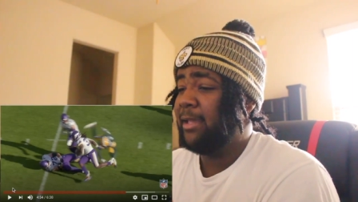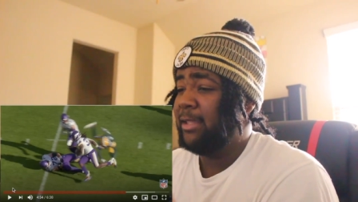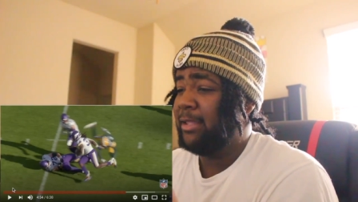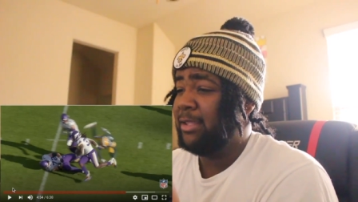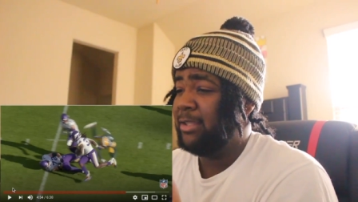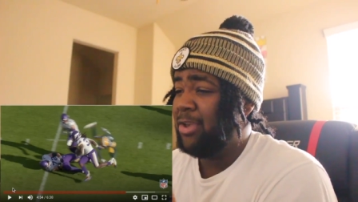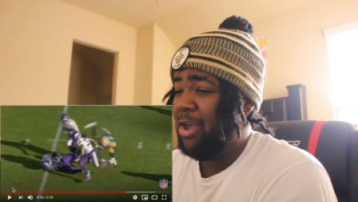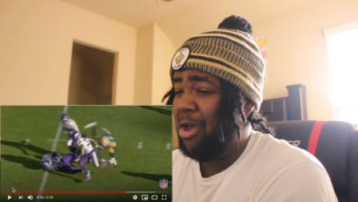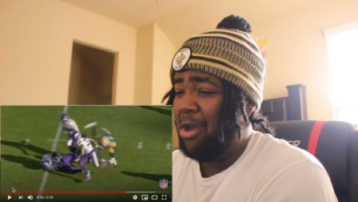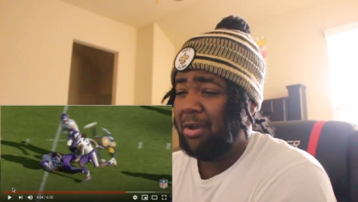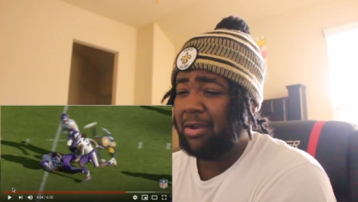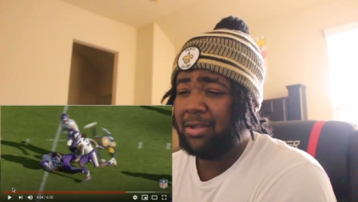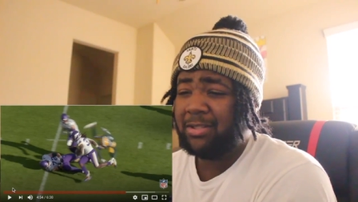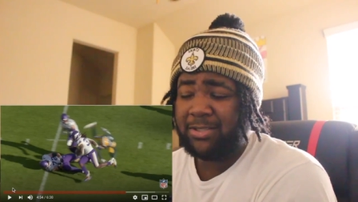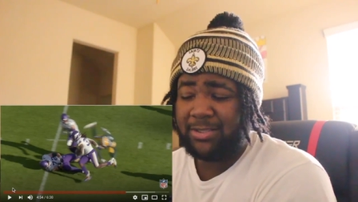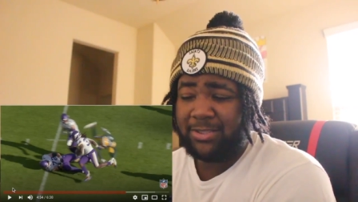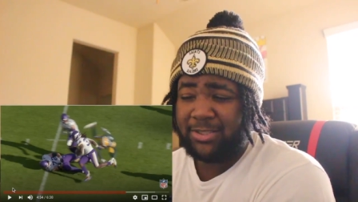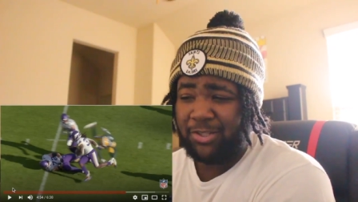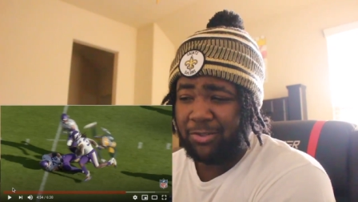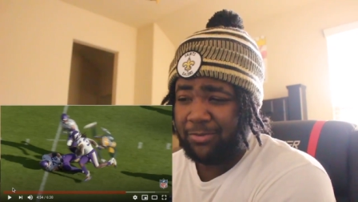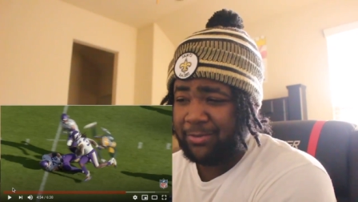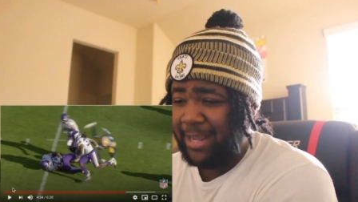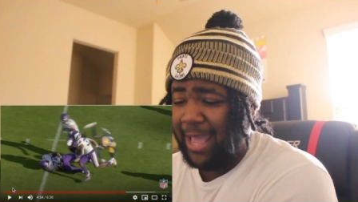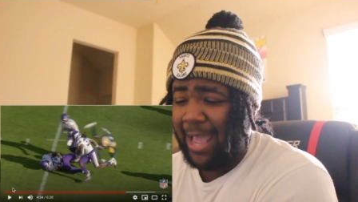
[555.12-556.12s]
Y'all,
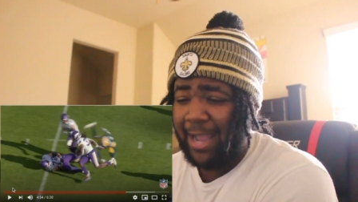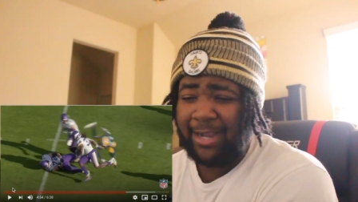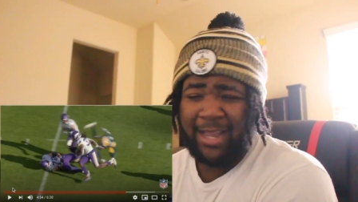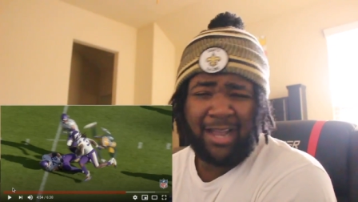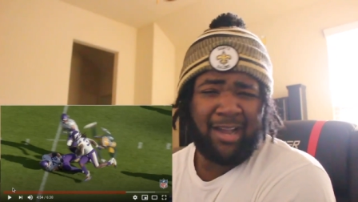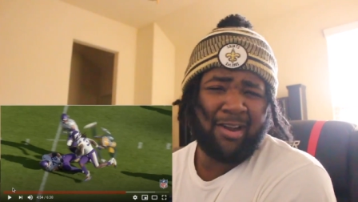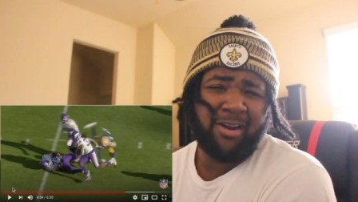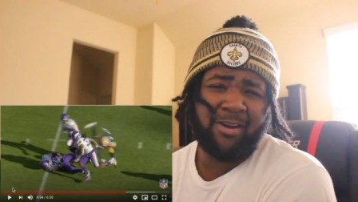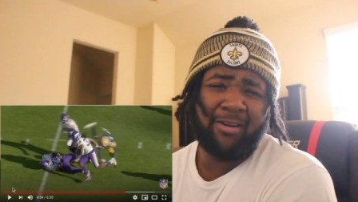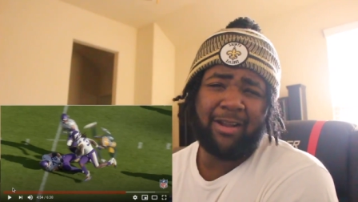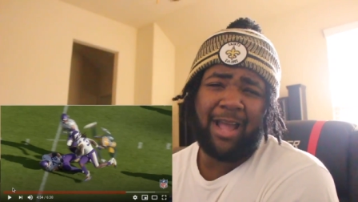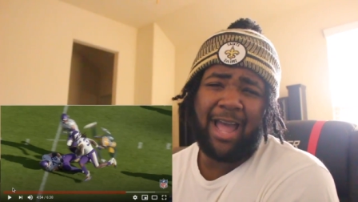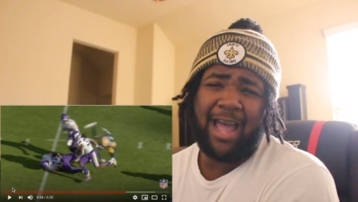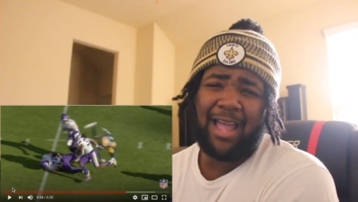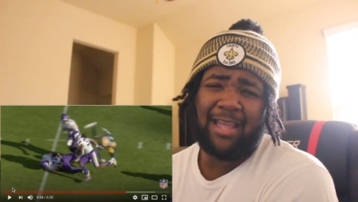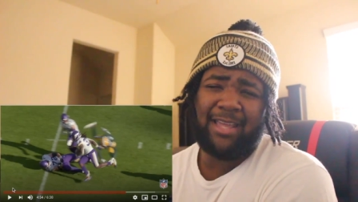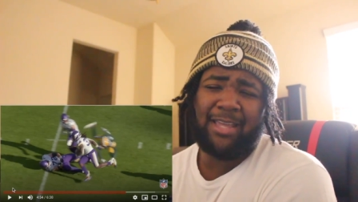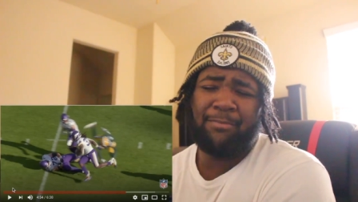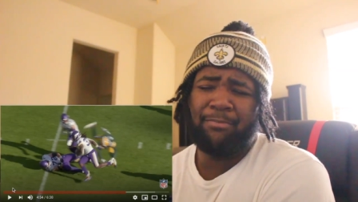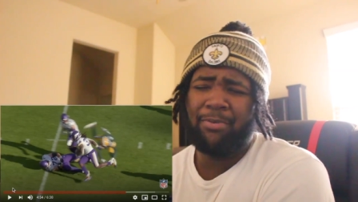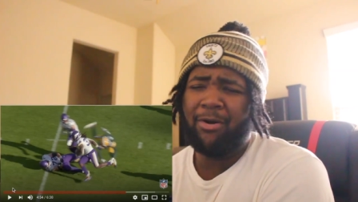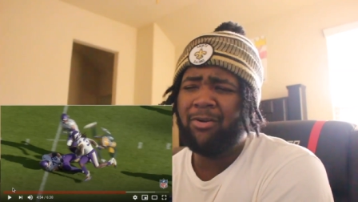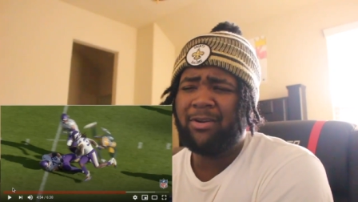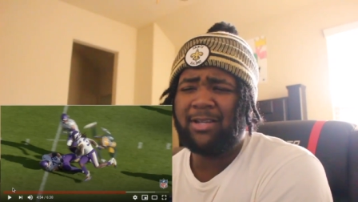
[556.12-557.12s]
so Dak got hurt.
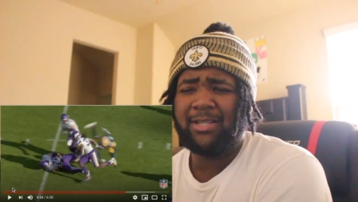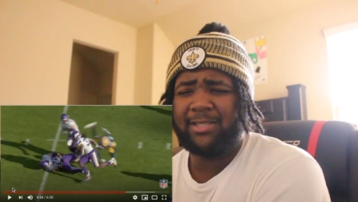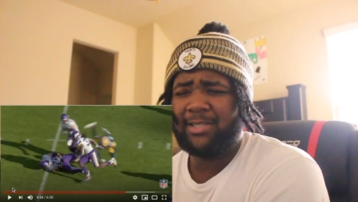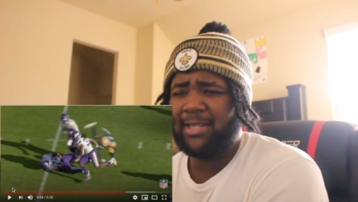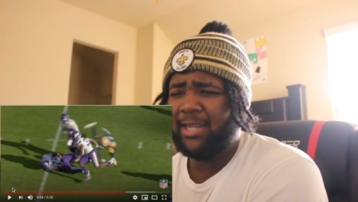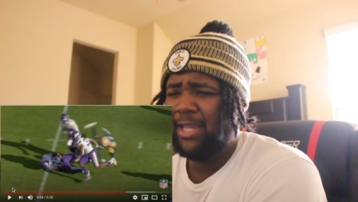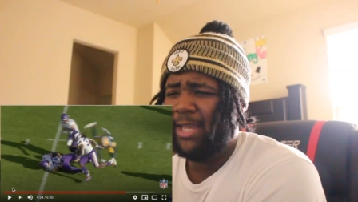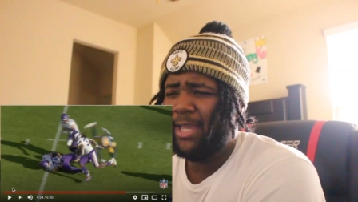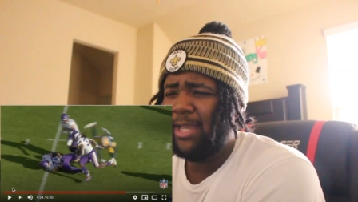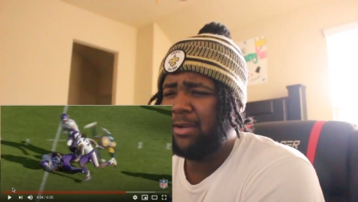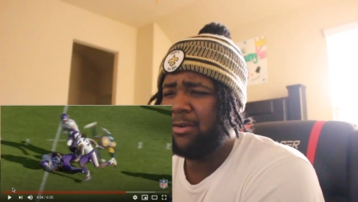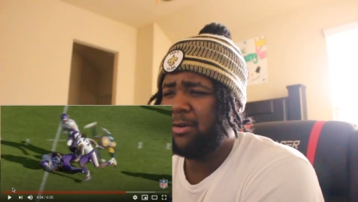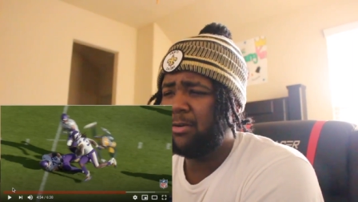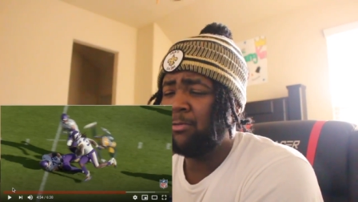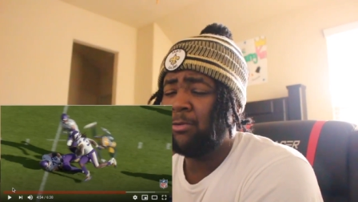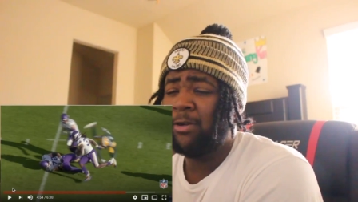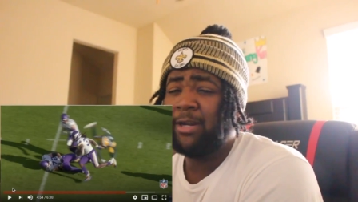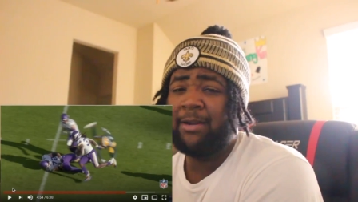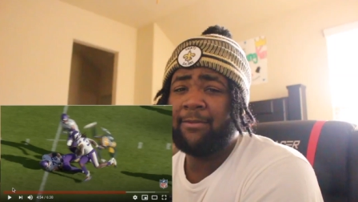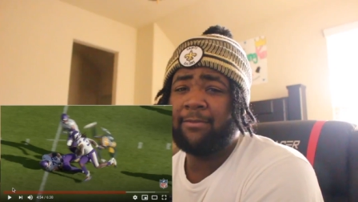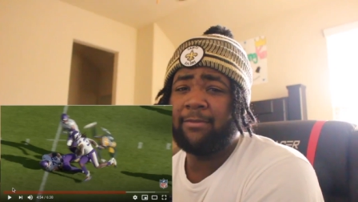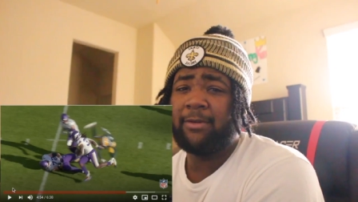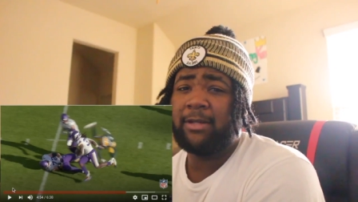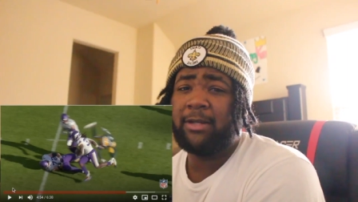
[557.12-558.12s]
He broke his leg or
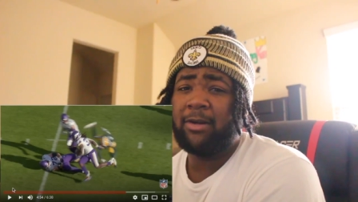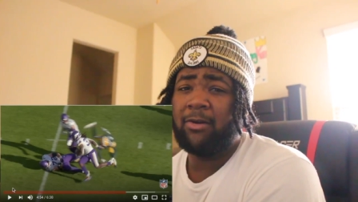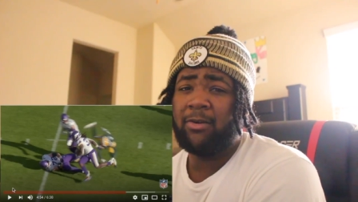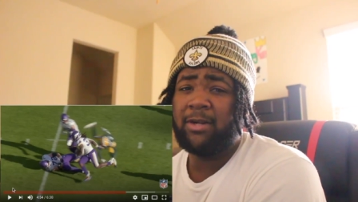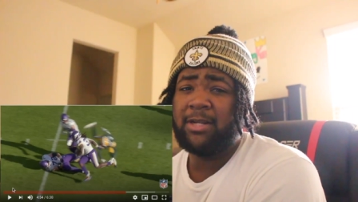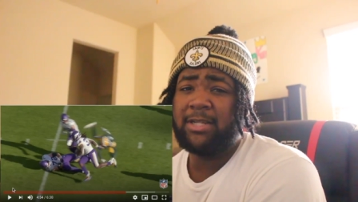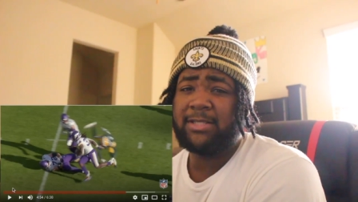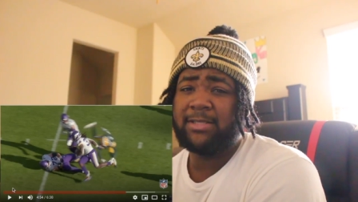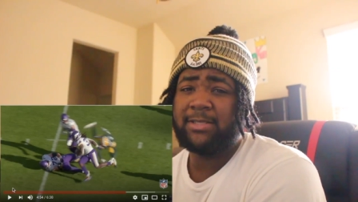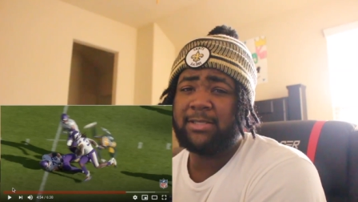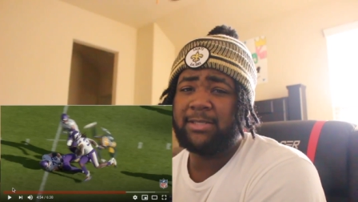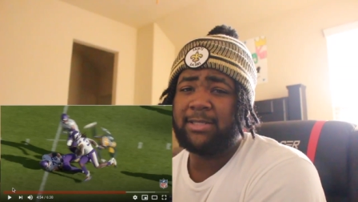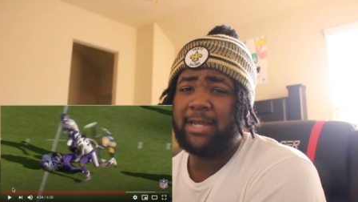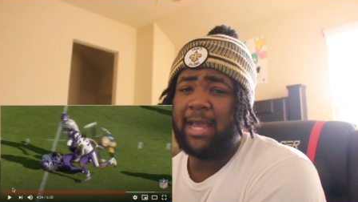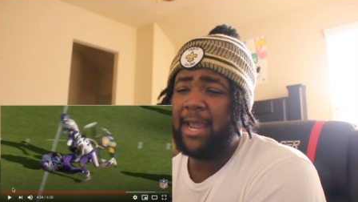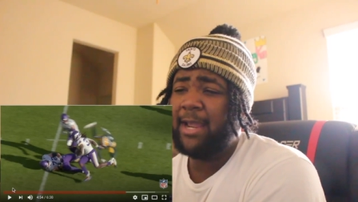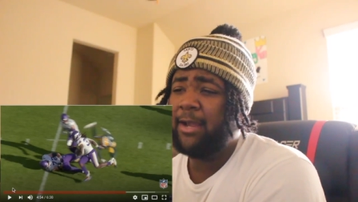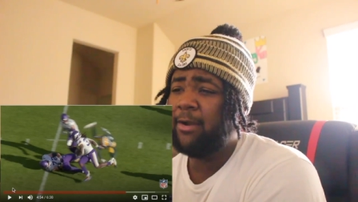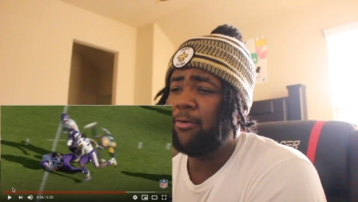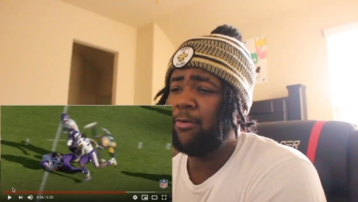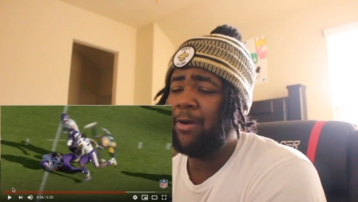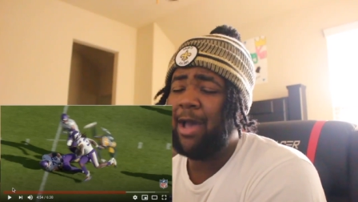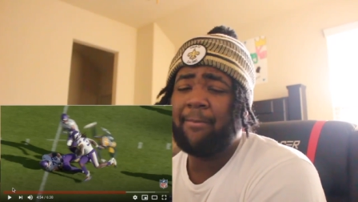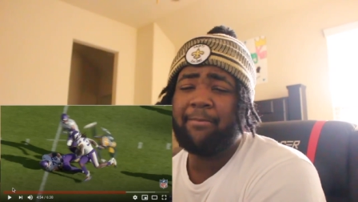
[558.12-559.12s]
whatever, or his
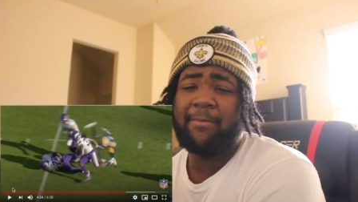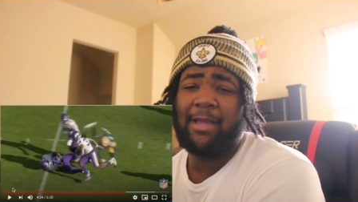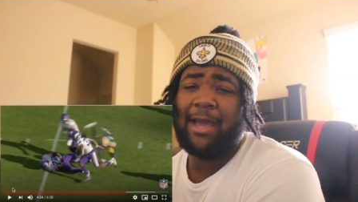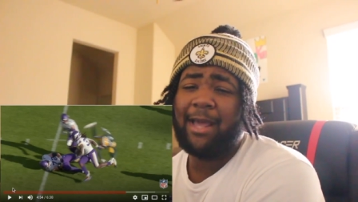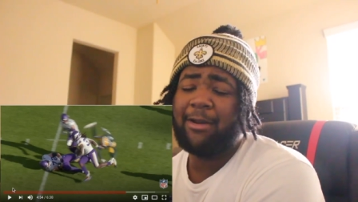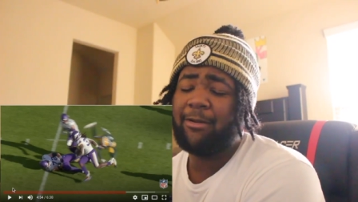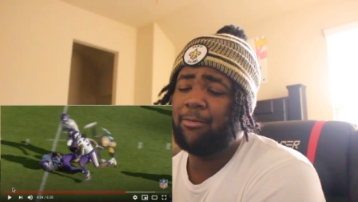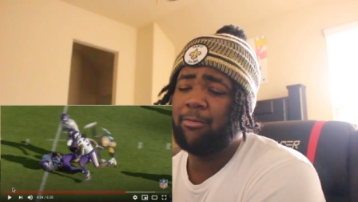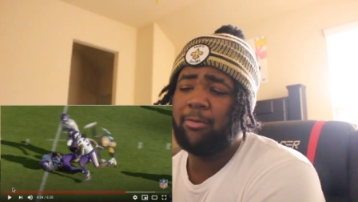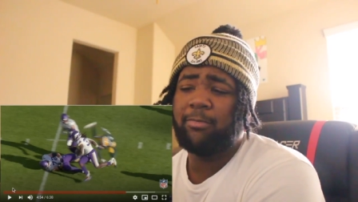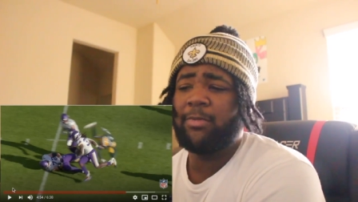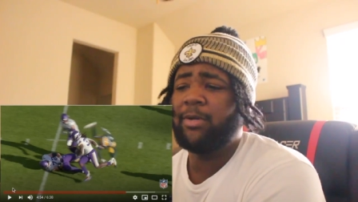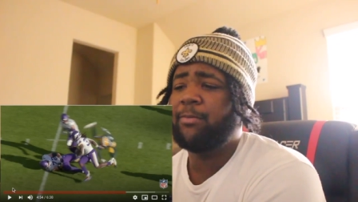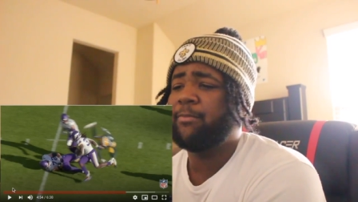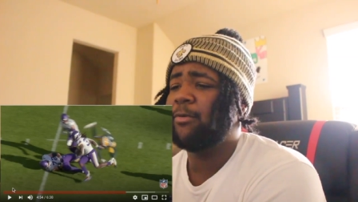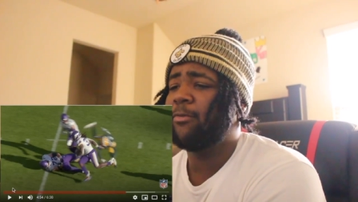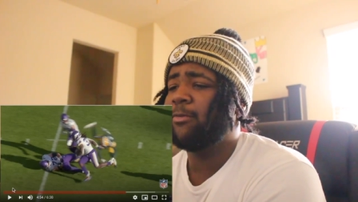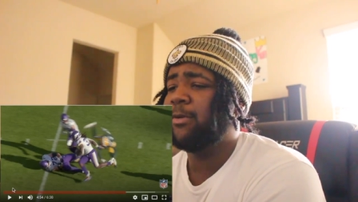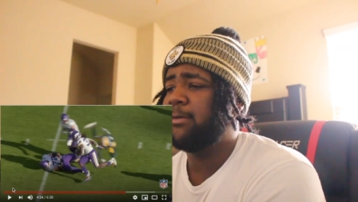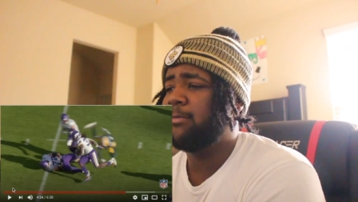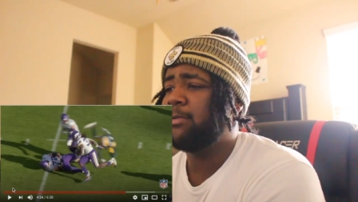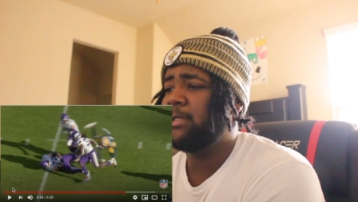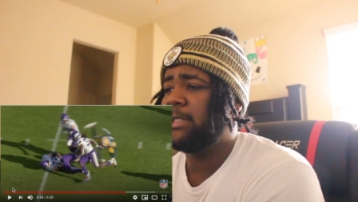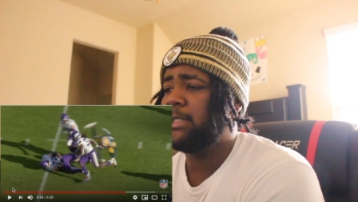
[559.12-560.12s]
ankle. I'm not. I don't remember
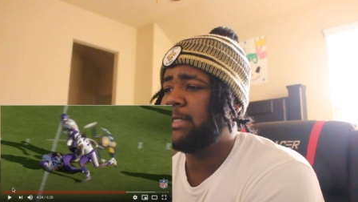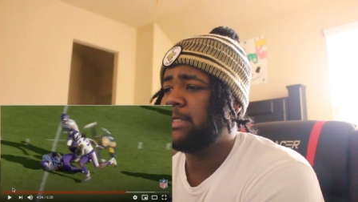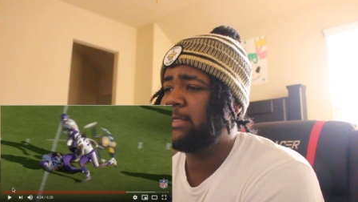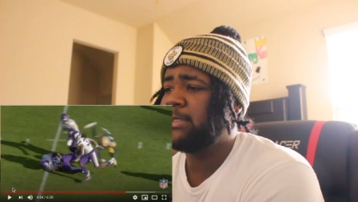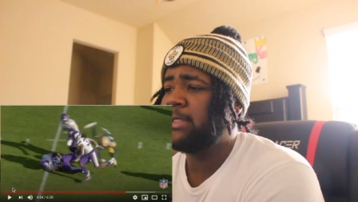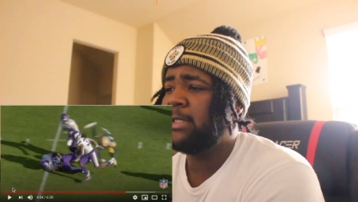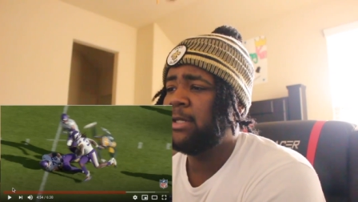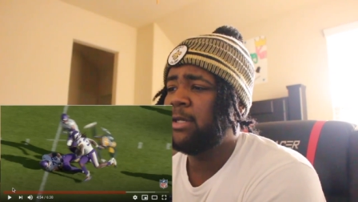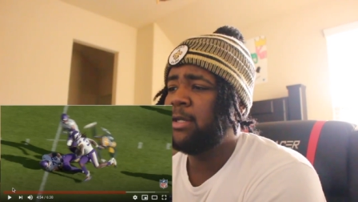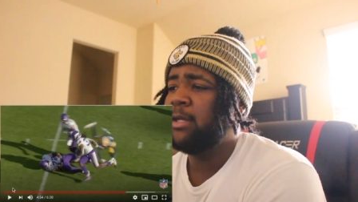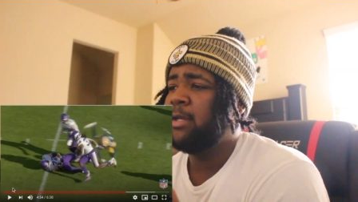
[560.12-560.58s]
what it was.